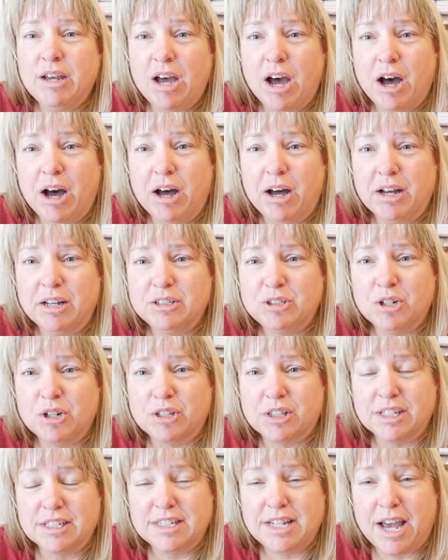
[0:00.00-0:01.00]
uh,
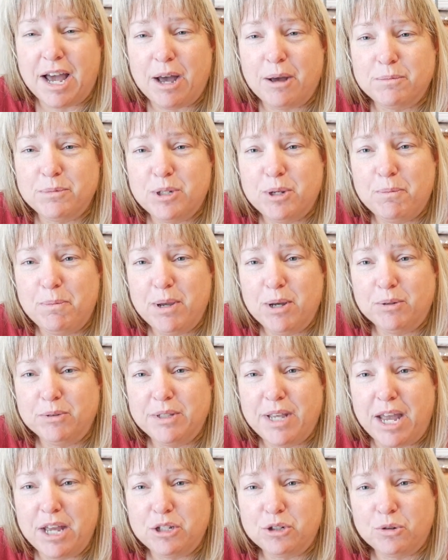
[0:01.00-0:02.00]
took the time to build
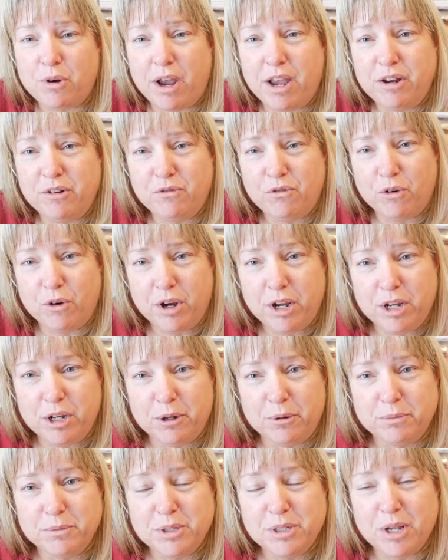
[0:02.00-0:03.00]
that train for
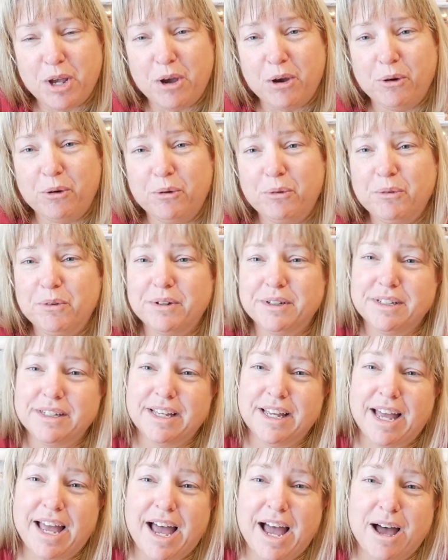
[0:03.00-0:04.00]
him. So
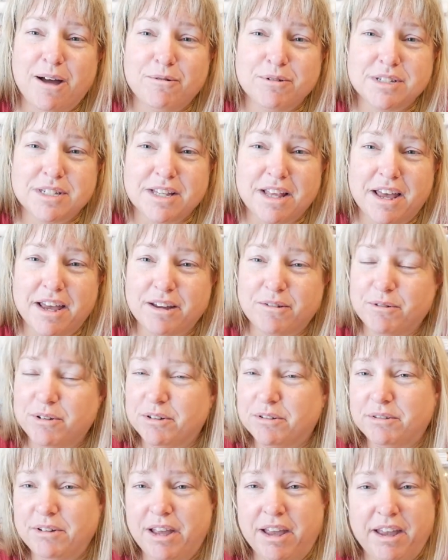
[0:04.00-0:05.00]
I was like,
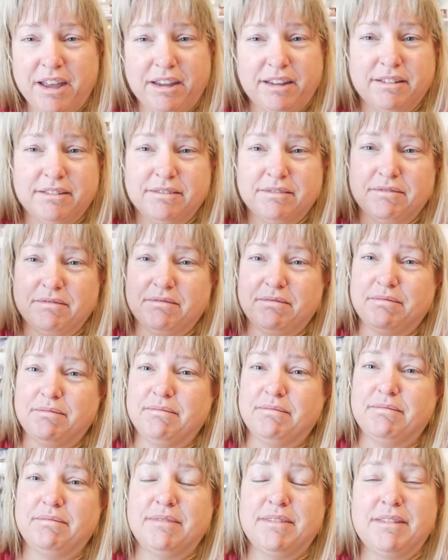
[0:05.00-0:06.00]
well, hey,
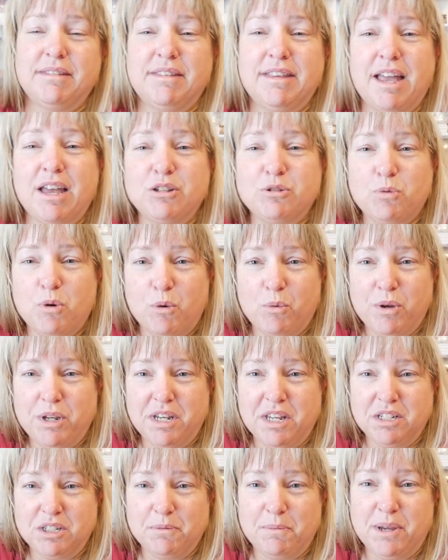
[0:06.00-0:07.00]
that's what we
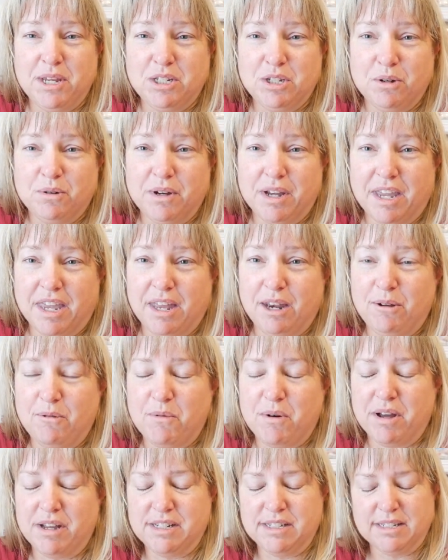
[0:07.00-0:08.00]
need to be doing
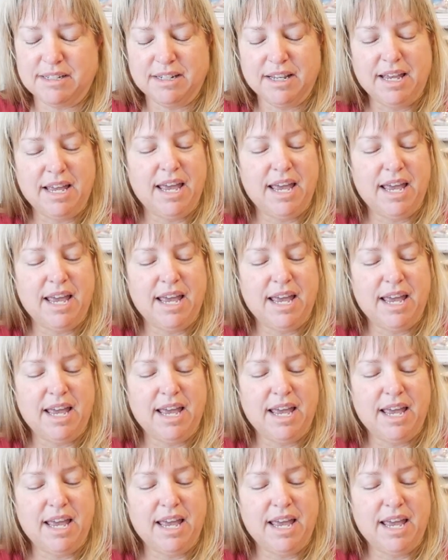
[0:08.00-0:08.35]
anyways